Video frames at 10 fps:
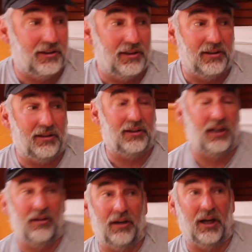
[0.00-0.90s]
You
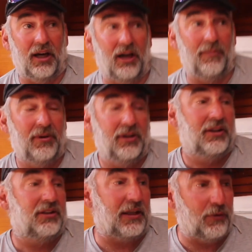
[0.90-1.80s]
know,
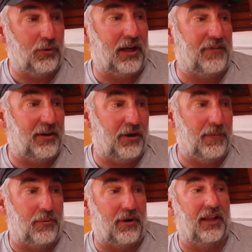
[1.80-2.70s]
they all have their
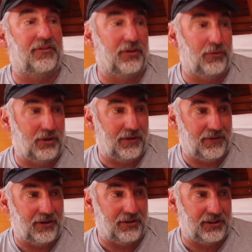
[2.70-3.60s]
own brands. They all have
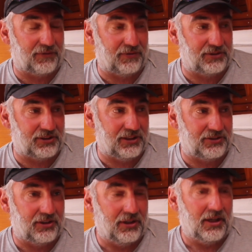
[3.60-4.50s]
their differences.